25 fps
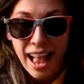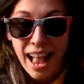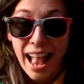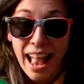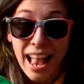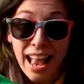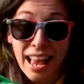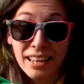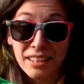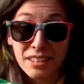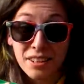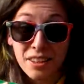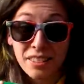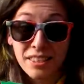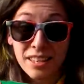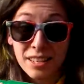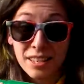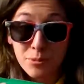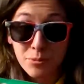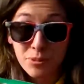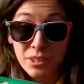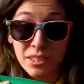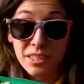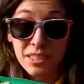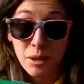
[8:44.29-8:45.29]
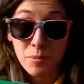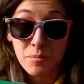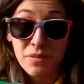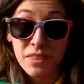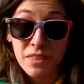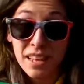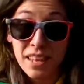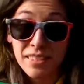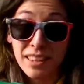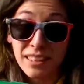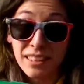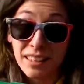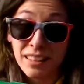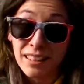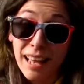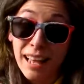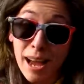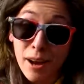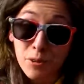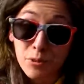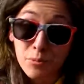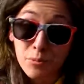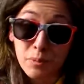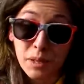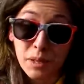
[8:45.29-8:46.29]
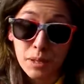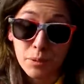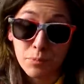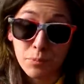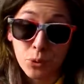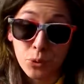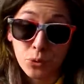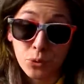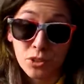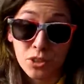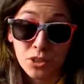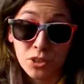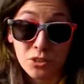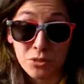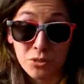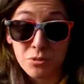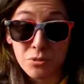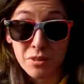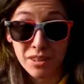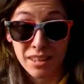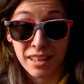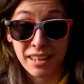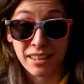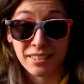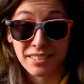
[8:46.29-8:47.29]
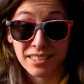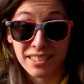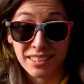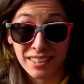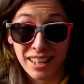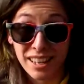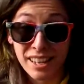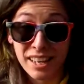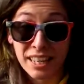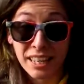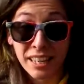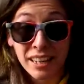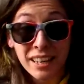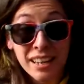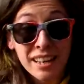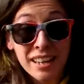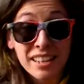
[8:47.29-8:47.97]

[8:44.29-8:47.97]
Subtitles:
And this was something that allowed people to do things like